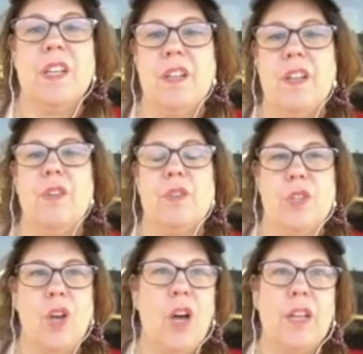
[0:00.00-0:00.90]
another
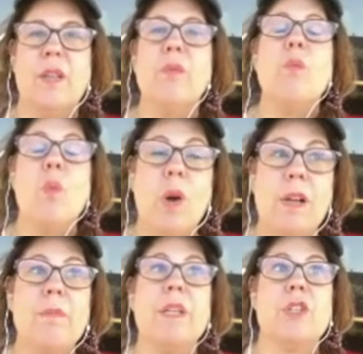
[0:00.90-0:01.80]
dog, they want
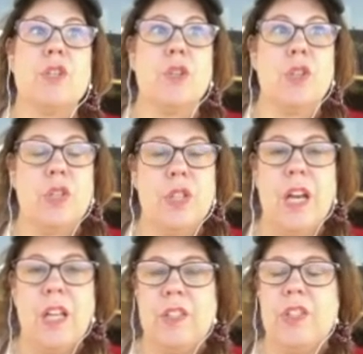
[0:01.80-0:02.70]
to make sure they're
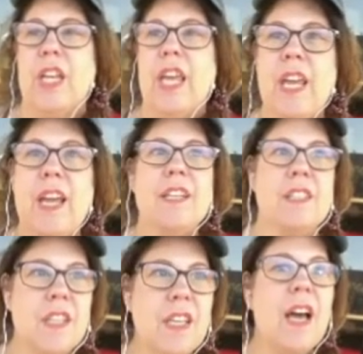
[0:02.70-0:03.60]
acknowledged, like, hey, I
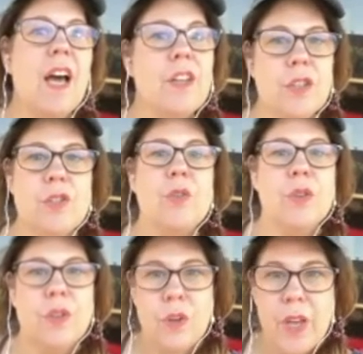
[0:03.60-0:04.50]
see you, how you
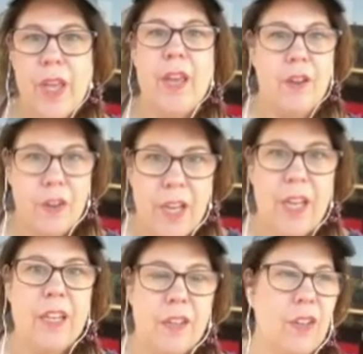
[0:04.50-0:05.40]
doing? Okay, all
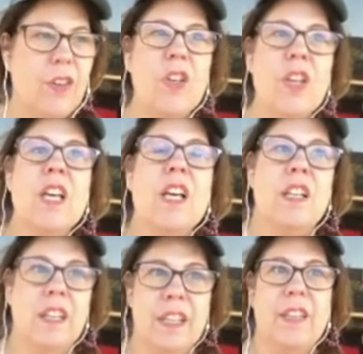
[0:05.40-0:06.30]
right,
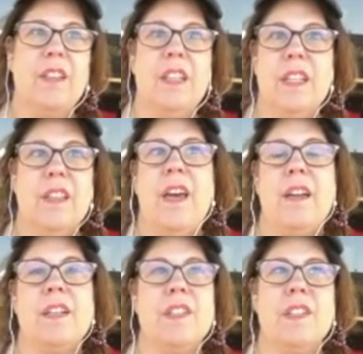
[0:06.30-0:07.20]
like that,
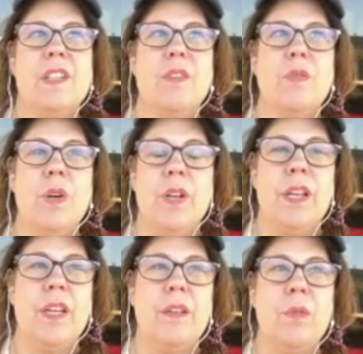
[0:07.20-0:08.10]
because they don't want
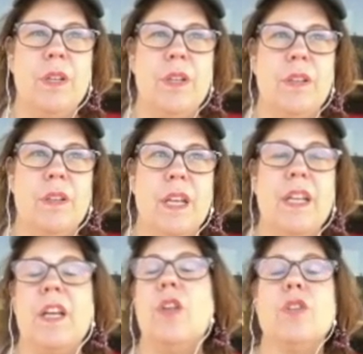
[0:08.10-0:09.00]

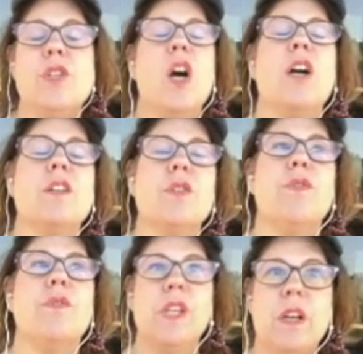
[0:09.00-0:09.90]
any other dog to
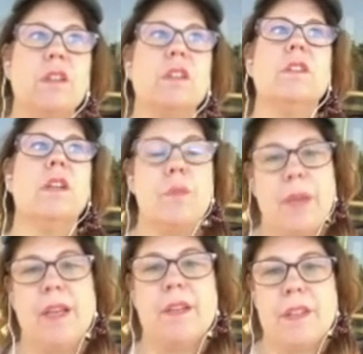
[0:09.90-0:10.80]
feel
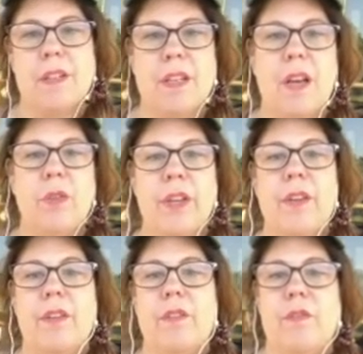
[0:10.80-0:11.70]
abandoned, how they